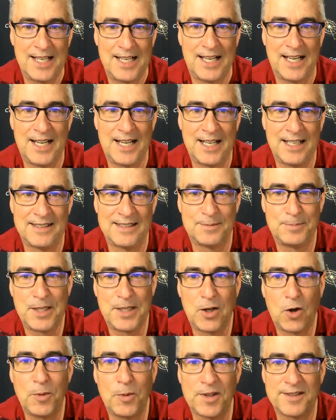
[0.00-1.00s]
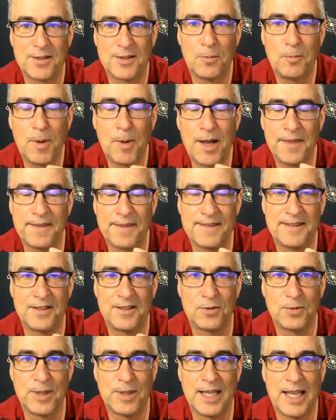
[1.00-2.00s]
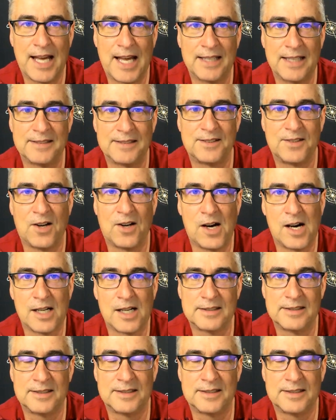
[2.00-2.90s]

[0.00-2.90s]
Uh, it's been almost a month since we last talked.